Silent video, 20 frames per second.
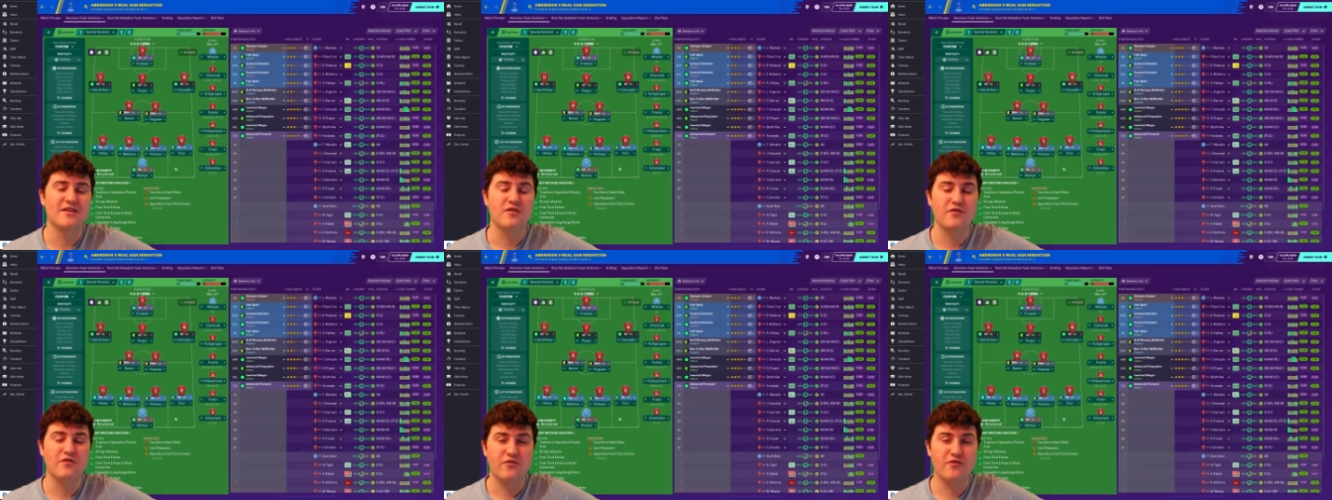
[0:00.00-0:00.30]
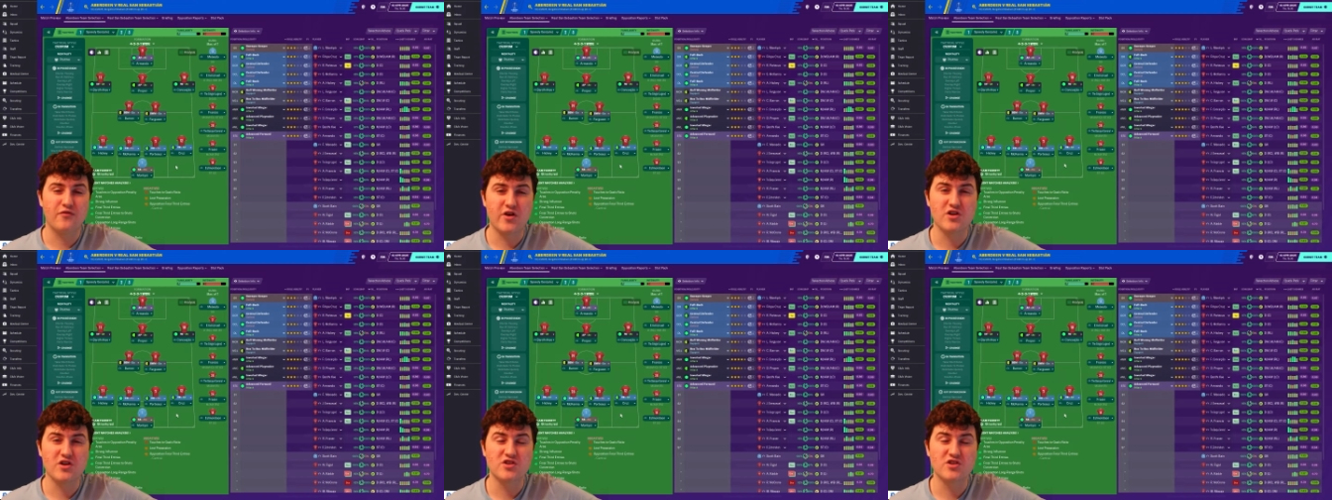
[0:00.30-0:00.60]
in the
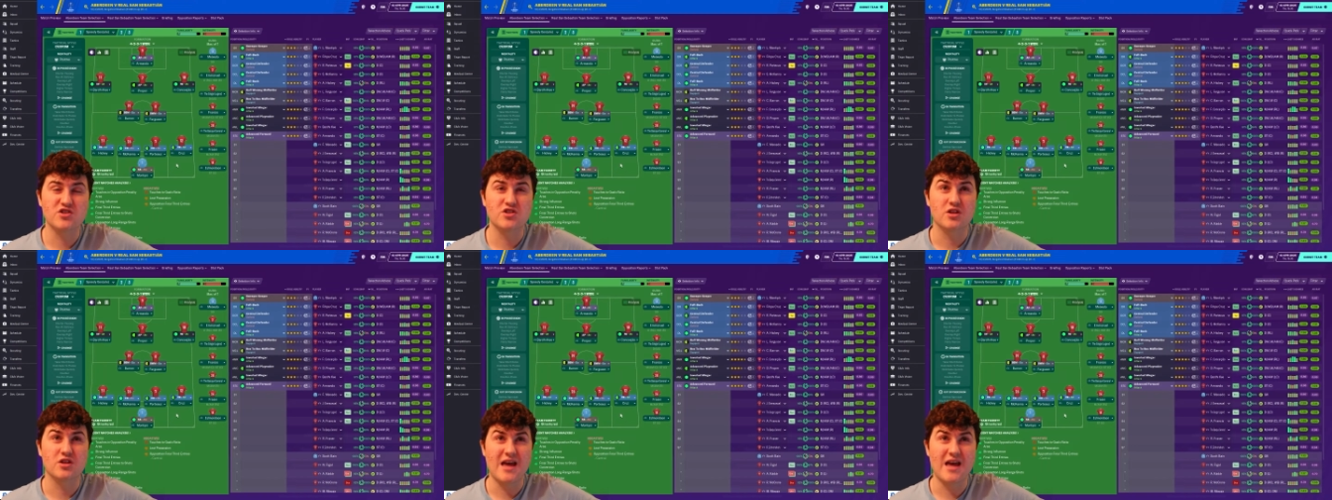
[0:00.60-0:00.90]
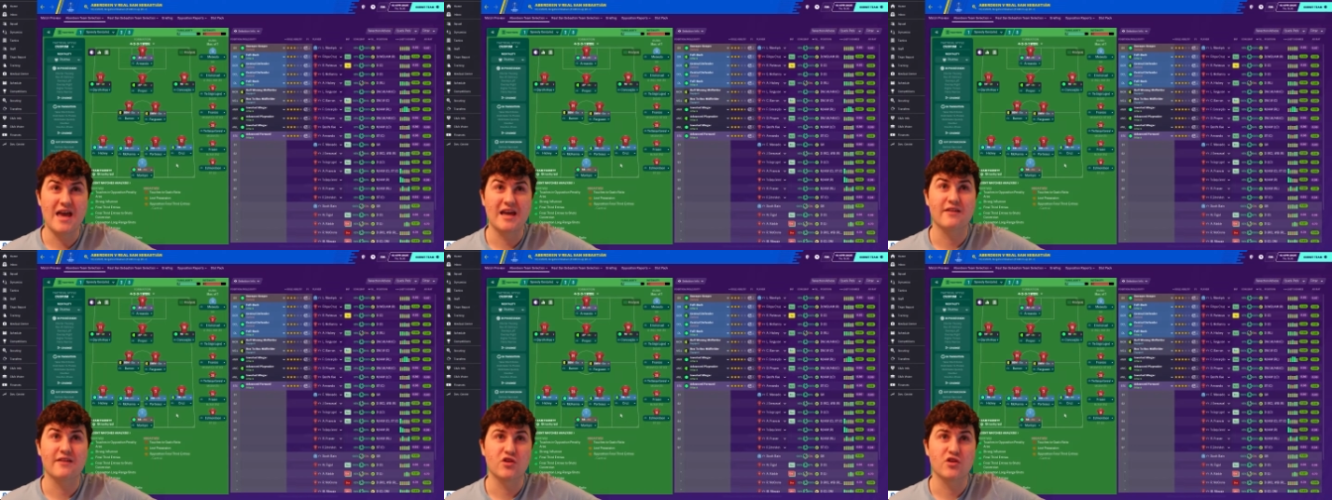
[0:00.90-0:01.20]
first
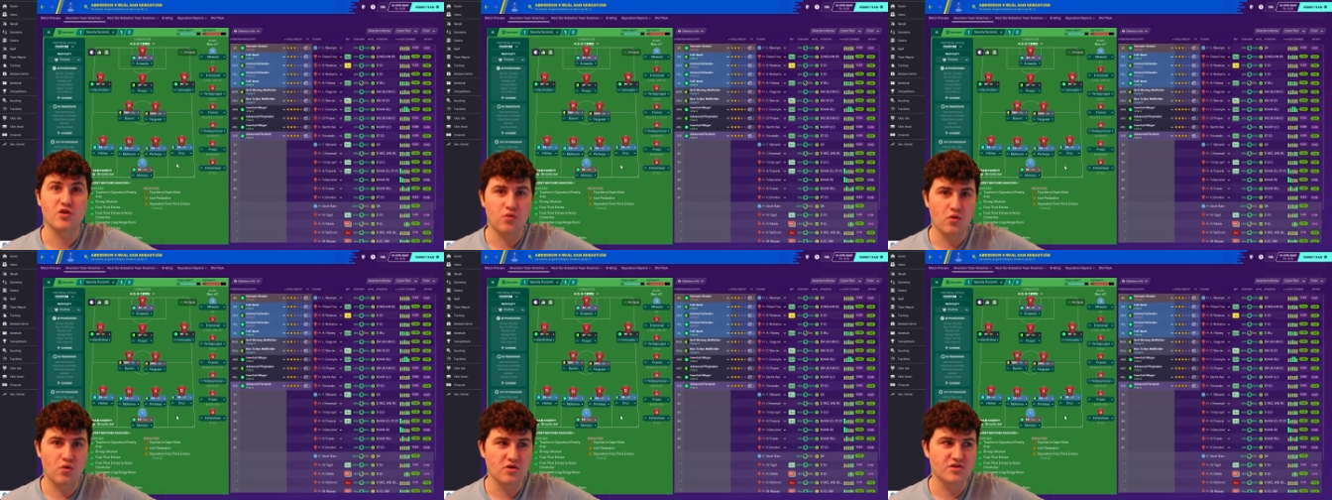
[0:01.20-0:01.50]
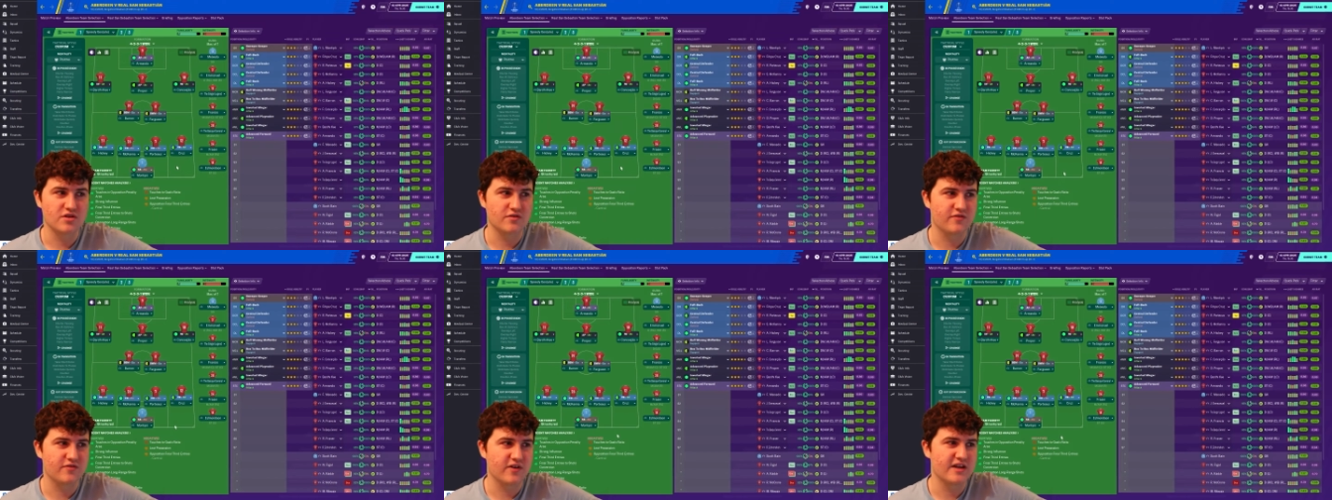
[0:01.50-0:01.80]
leg of the
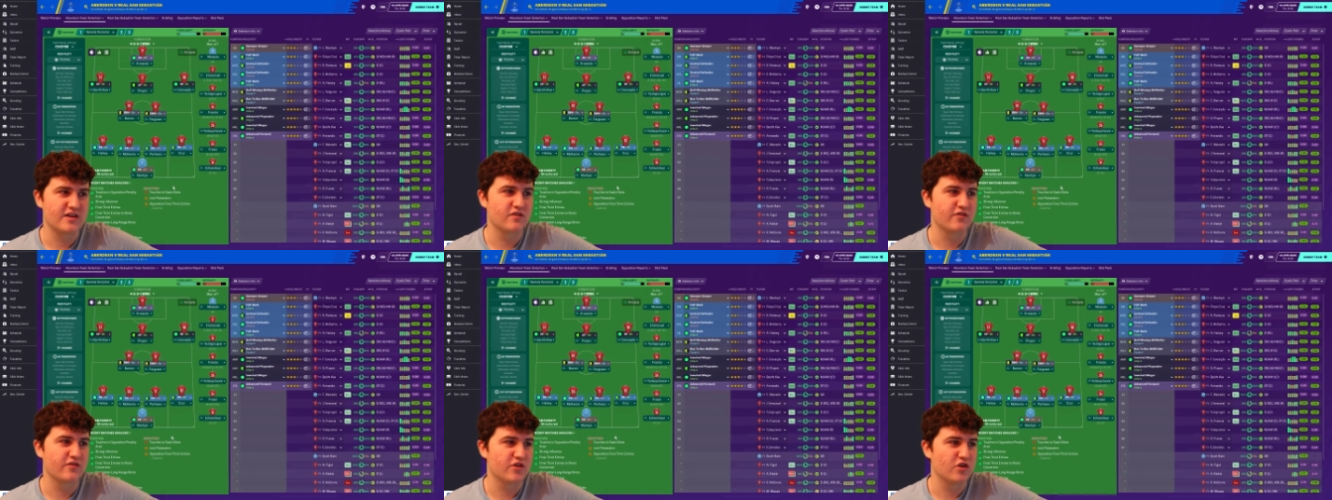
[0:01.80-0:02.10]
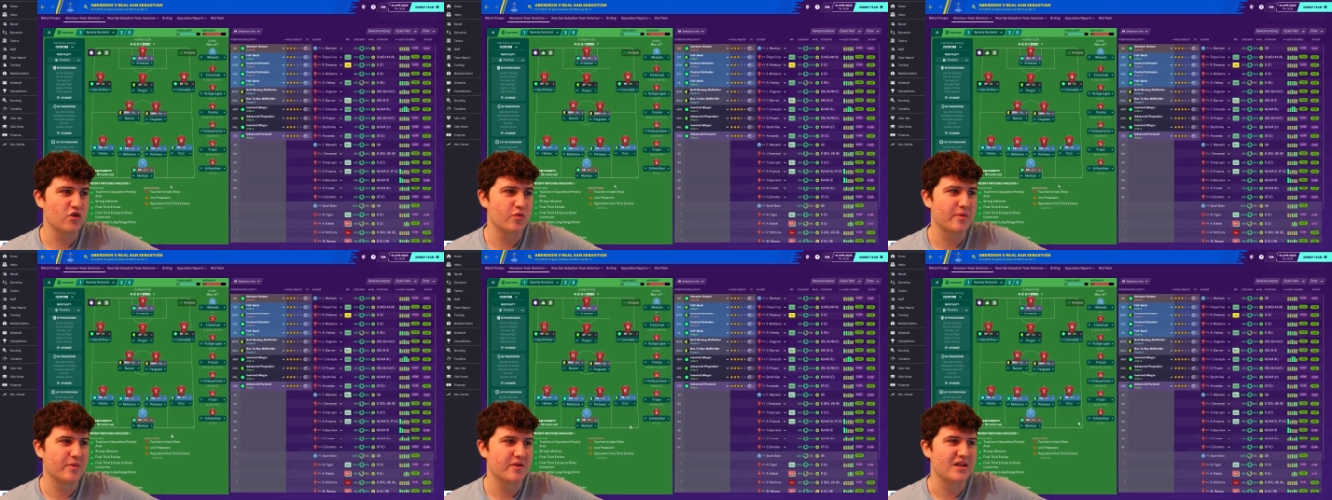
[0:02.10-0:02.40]
quarter-final of the
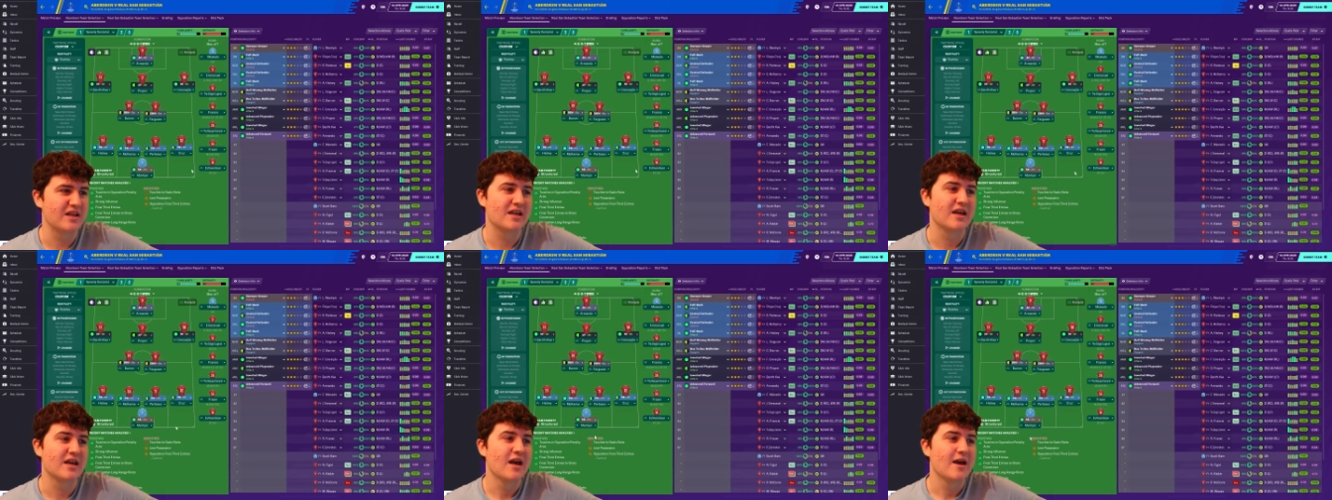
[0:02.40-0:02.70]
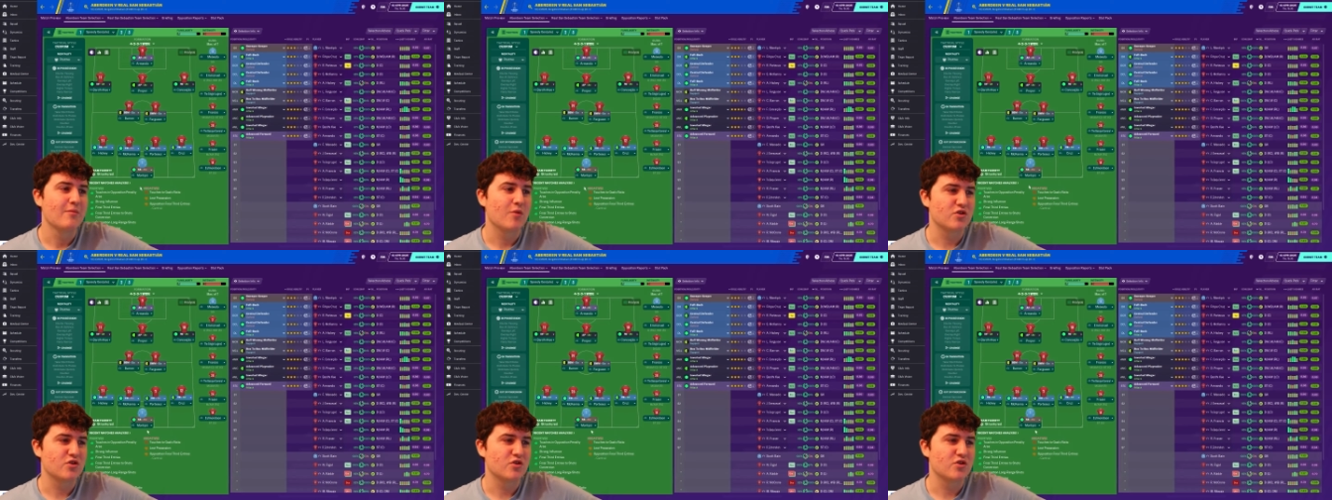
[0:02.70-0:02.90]
Europa League.